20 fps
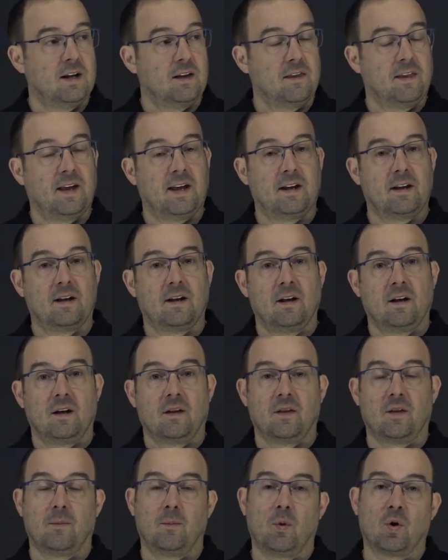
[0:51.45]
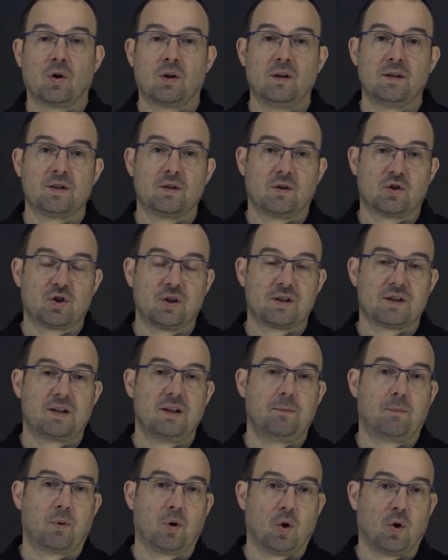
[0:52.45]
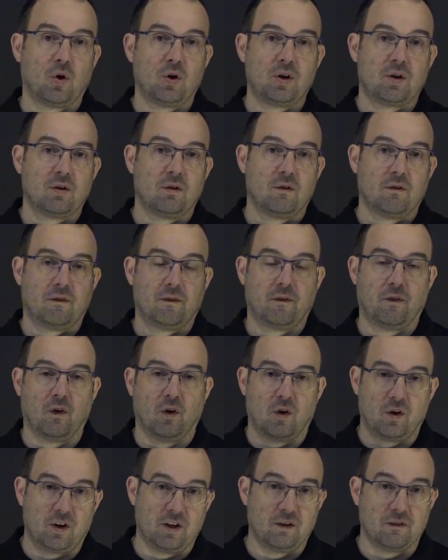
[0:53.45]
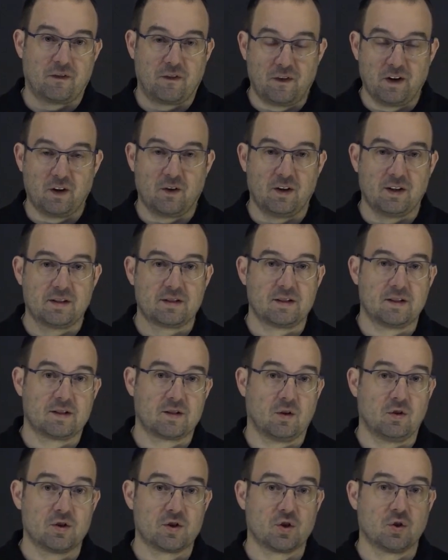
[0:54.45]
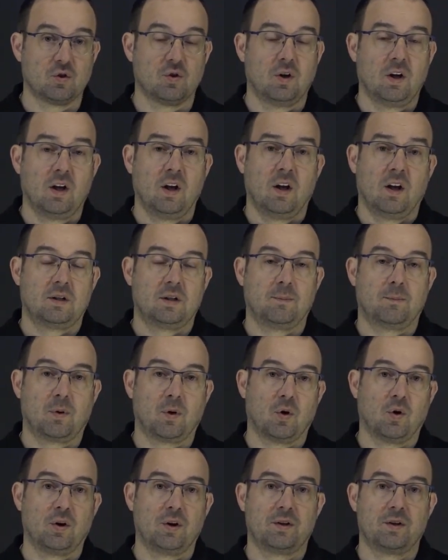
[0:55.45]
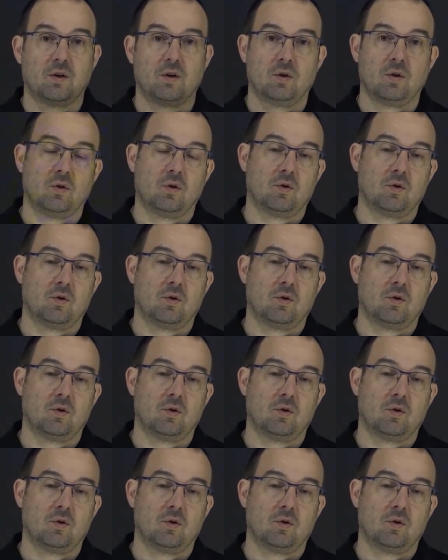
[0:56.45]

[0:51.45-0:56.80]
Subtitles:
then the model is not just deployed for inference, it's also deployed